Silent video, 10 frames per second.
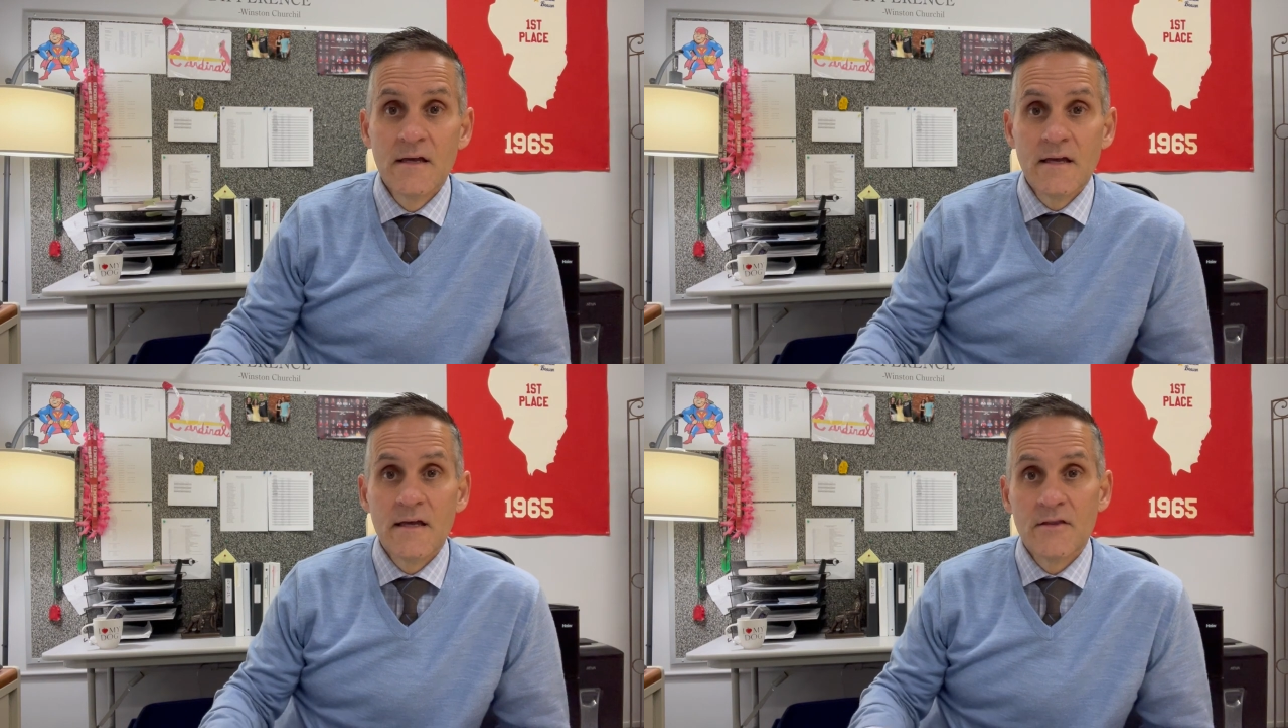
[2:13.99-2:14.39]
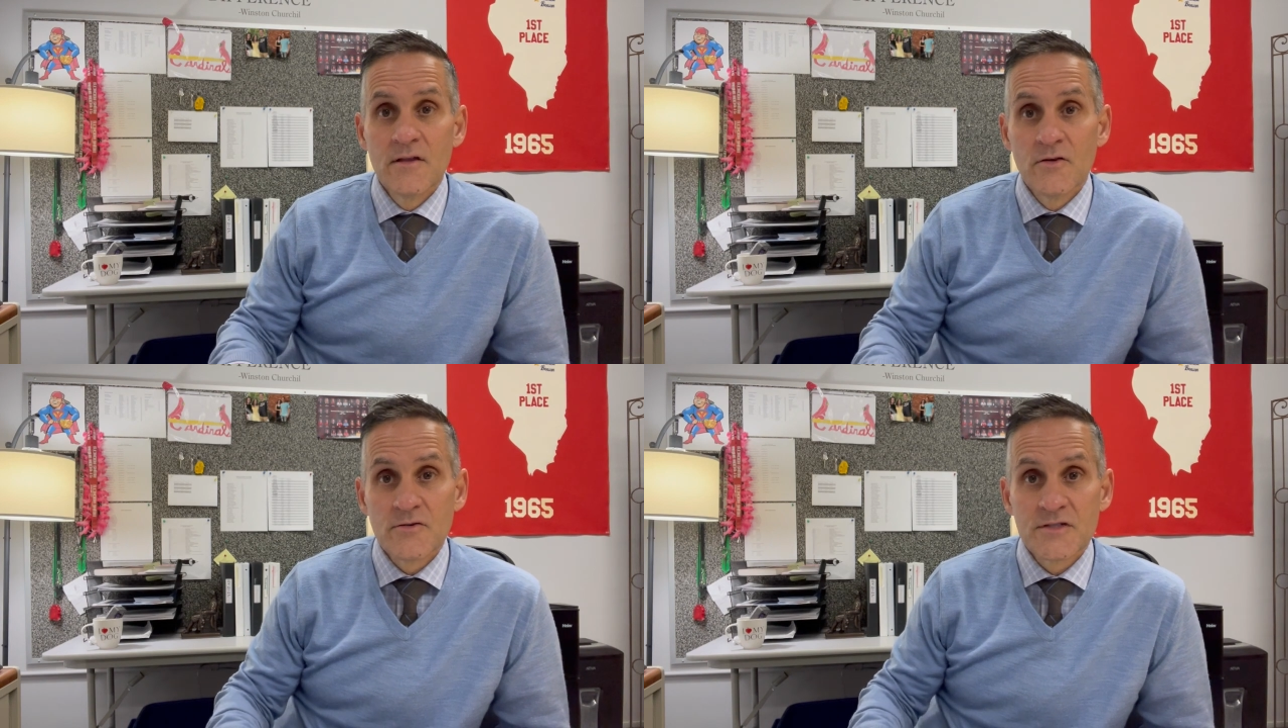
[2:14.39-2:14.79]
And
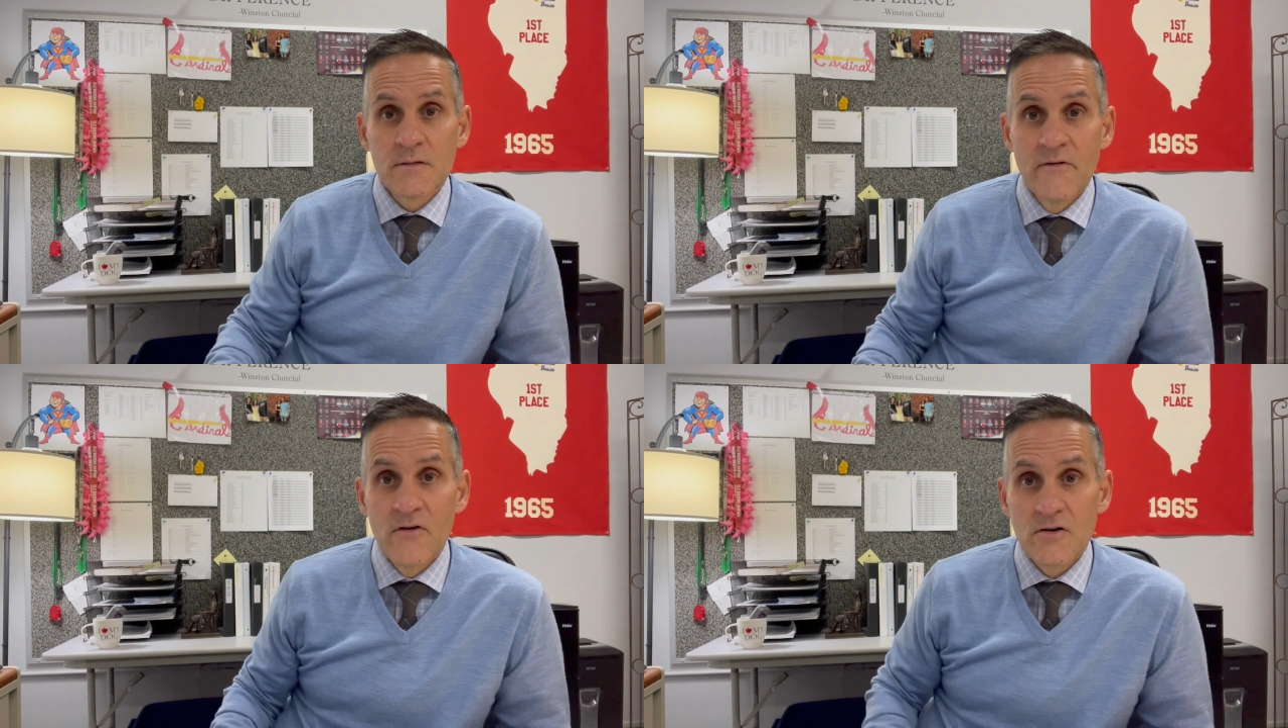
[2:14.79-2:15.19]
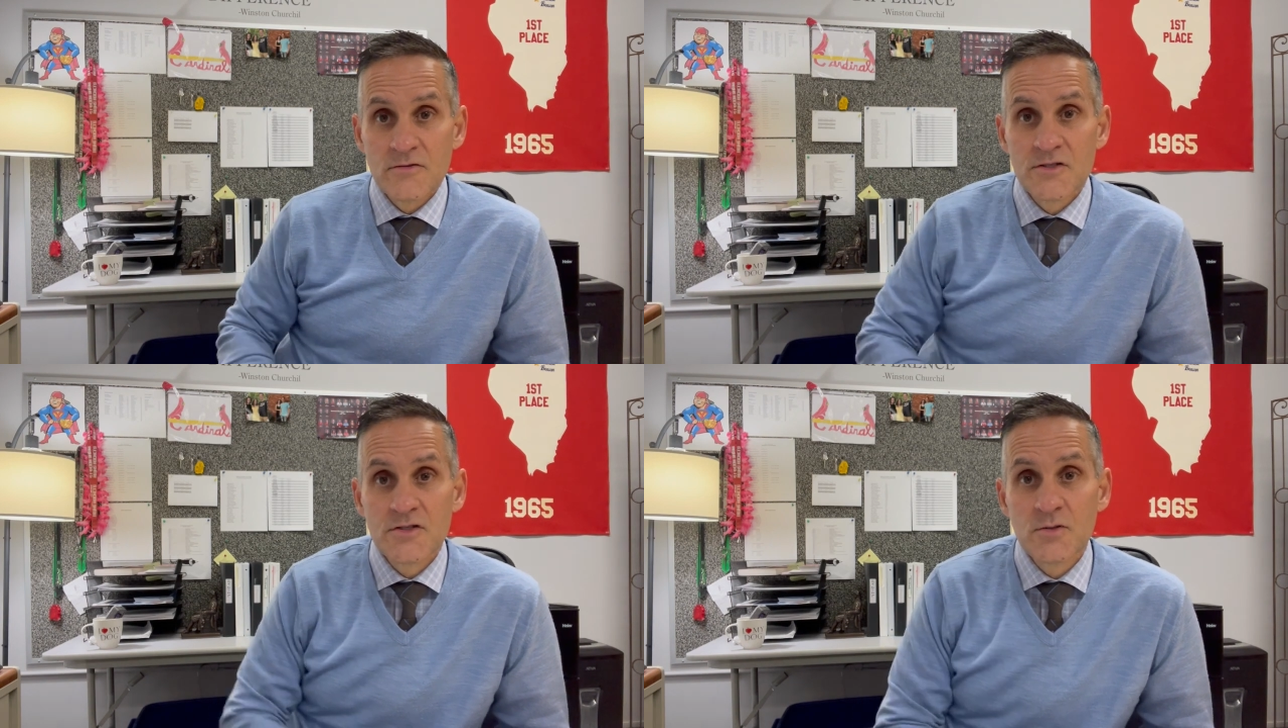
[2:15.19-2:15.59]
then there are some of
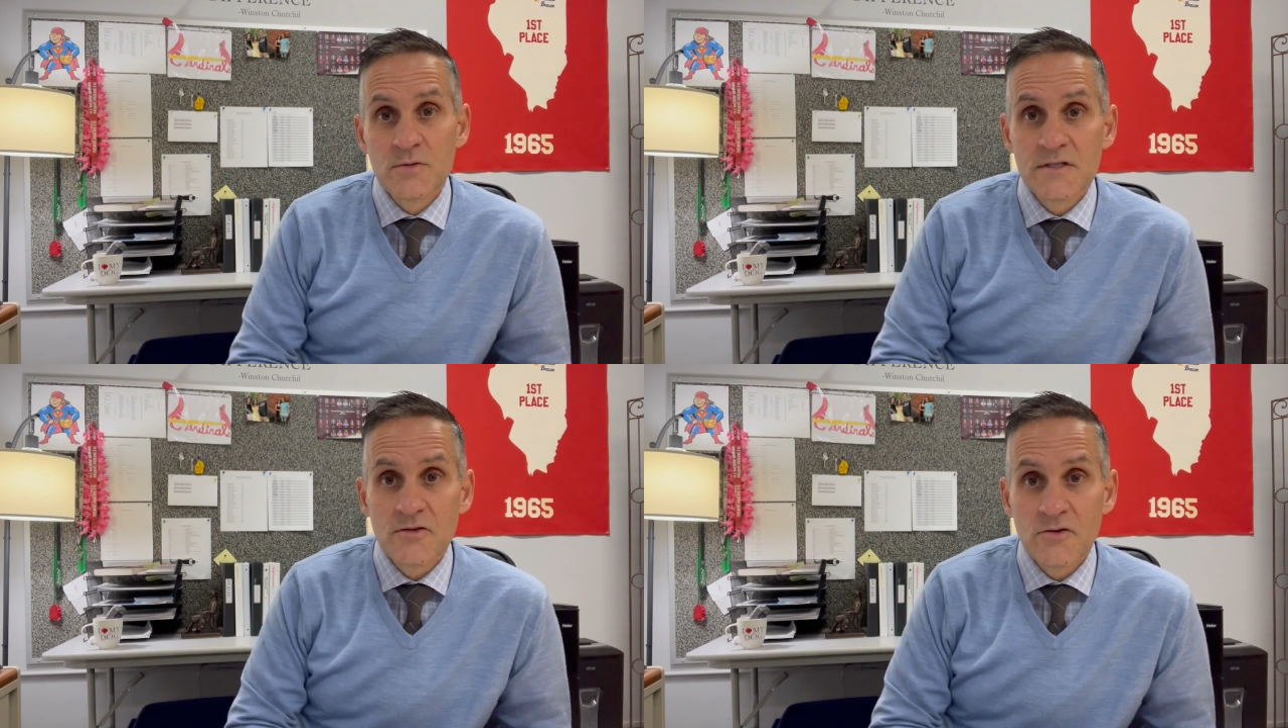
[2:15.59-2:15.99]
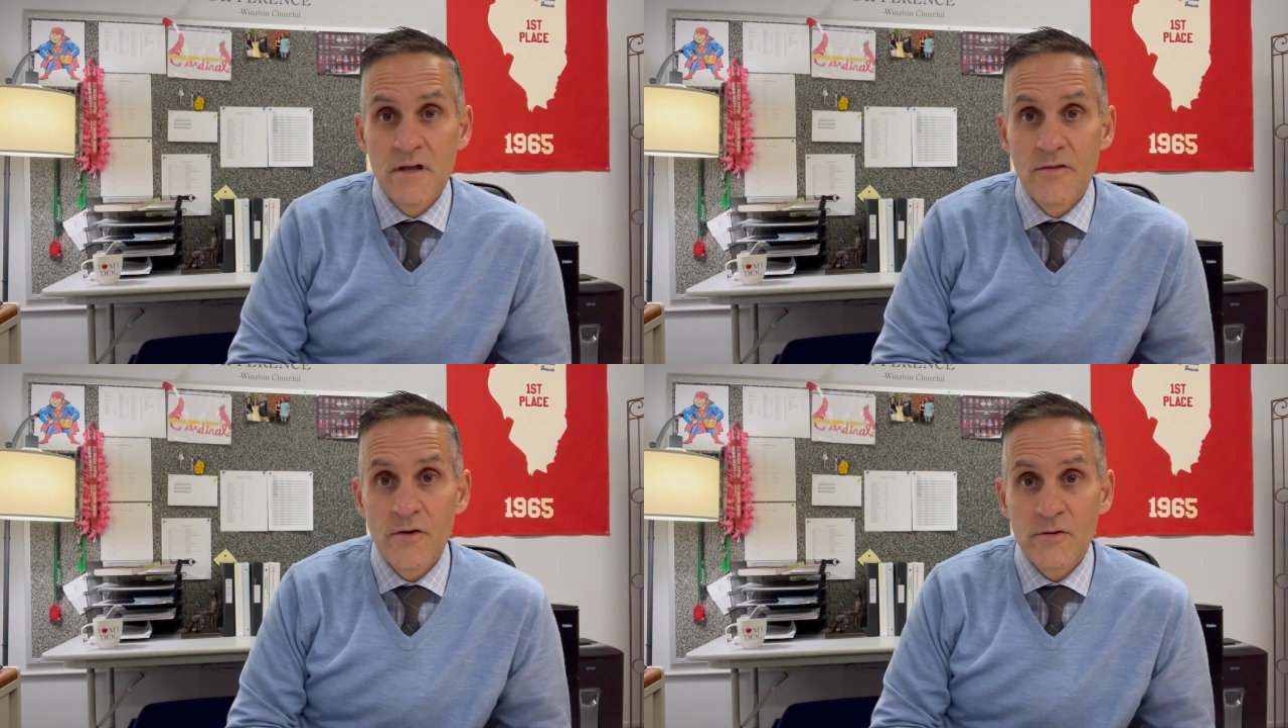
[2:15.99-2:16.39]
our students that are
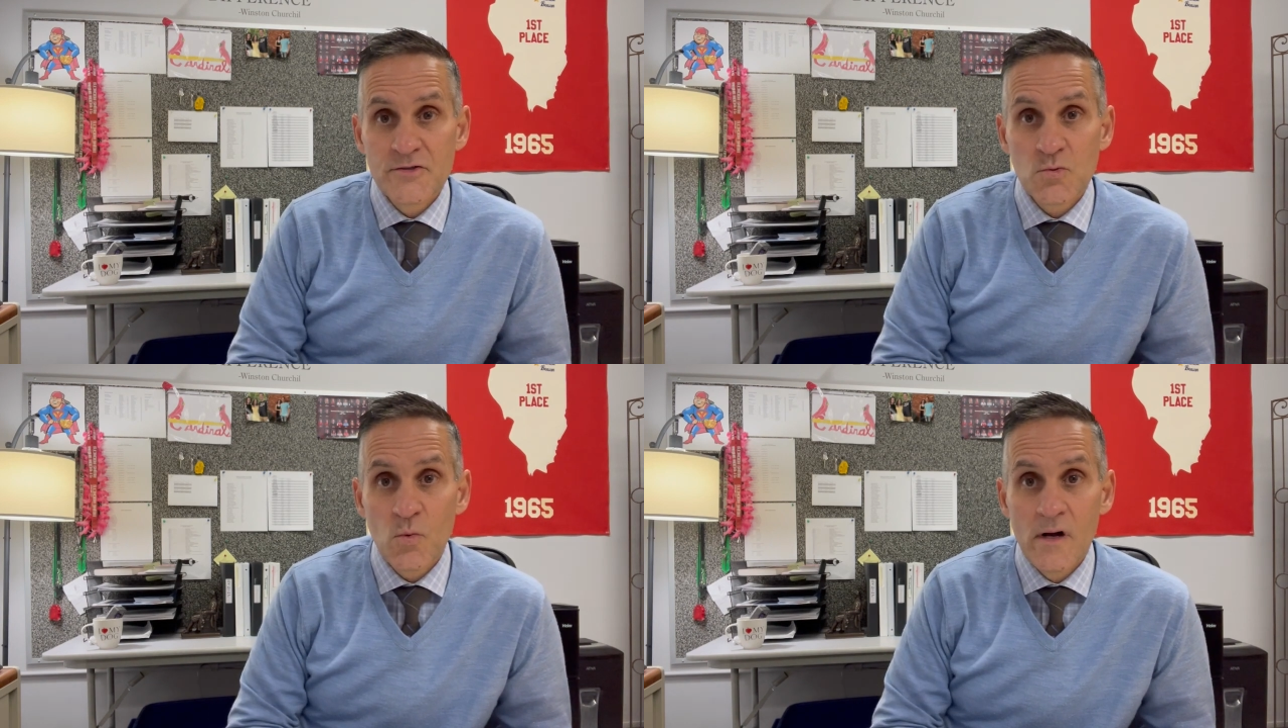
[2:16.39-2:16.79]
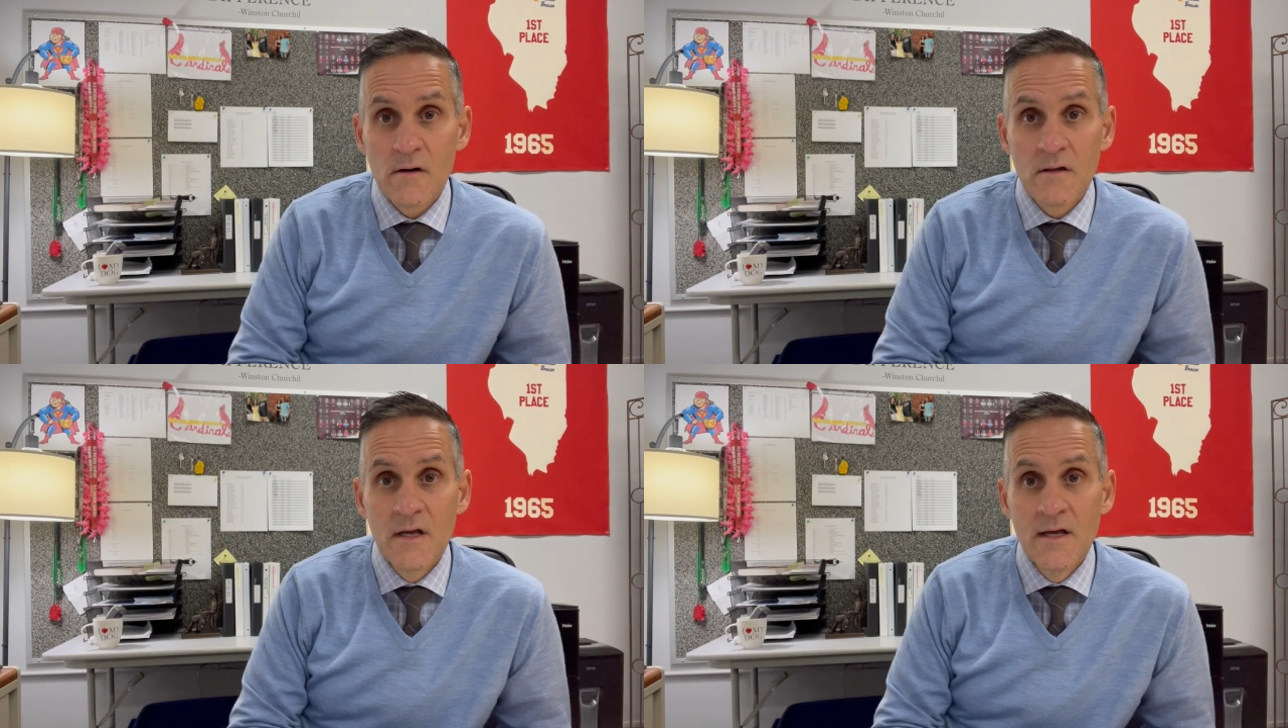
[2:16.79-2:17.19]
in there as well.